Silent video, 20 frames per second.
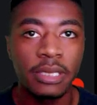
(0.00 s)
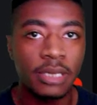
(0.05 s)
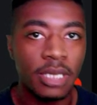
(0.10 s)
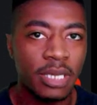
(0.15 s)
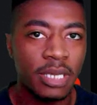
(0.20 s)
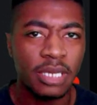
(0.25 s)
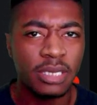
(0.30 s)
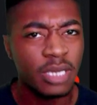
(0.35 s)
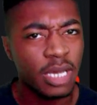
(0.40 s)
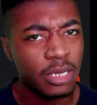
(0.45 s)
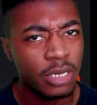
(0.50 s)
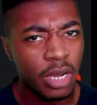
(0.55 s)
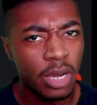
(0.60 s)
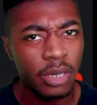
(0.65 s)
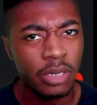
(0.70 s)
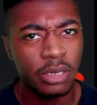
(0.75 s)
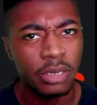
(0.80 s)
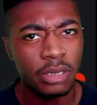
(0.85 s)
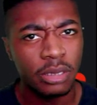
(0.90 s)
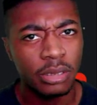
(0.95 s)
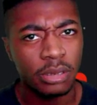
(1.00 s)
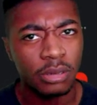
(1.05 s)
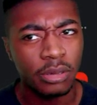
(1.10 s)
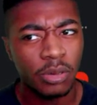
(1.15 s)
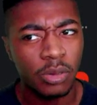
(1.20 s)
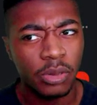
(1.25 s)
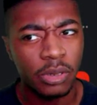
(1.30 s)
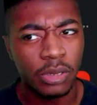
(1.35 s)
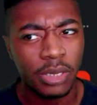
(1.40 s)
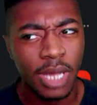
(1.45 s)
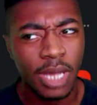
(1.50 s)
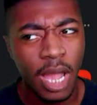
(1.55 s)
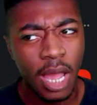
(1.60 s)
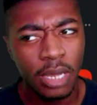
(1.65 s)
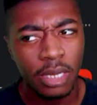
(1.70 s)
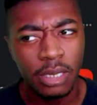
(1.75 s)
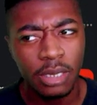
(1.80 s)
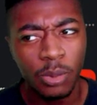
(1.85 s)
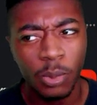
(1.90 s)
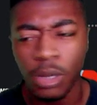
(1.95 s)
I think Tainari or
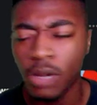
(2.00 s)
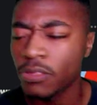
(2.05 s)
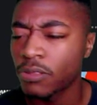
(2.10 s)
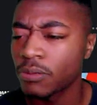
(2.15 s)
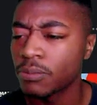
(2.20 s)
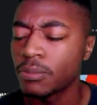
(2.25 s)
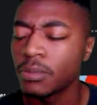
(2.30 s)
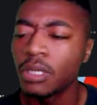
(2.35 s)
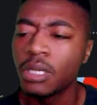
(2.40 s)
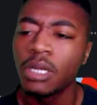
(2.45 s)
Kali, one of them.